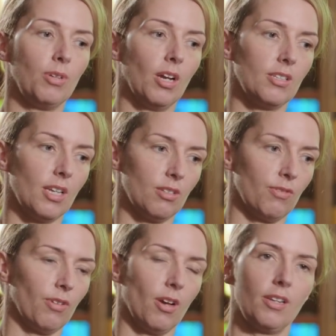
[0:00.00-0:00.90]
we
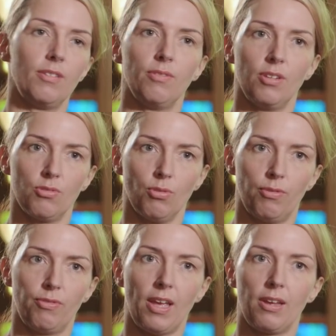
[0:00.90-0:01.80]
identified and sort
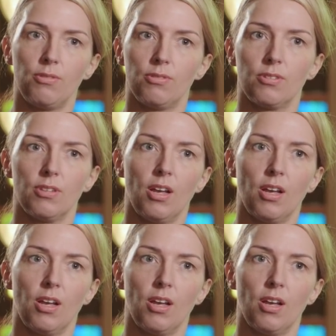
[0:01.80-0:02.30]
of found